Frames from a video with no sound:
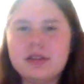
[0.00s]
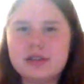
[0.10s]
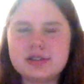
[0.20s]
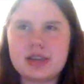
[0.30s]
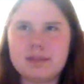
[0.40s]
there's
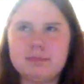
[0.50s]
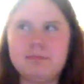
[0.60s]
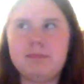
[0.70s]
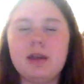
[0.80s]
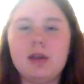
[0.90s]
like
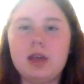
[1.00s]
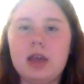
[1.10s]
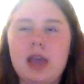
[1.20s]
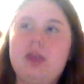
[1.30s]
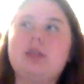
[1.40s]
barely
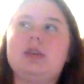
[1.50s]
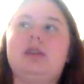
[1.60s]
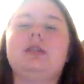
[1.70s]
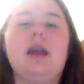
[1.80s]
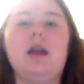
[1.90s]
anything
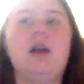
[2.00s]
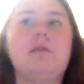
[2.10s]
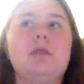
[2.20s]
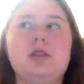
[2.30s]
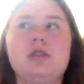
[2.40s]
there. I
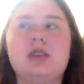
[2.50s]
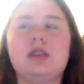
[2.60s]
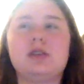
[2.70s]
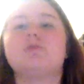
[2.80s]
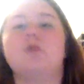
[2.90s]
mean, it's like
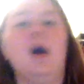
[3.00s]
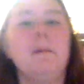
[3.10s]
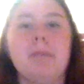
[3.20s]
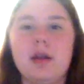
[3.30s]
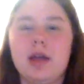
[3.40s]
swamp
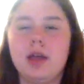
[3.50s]
area.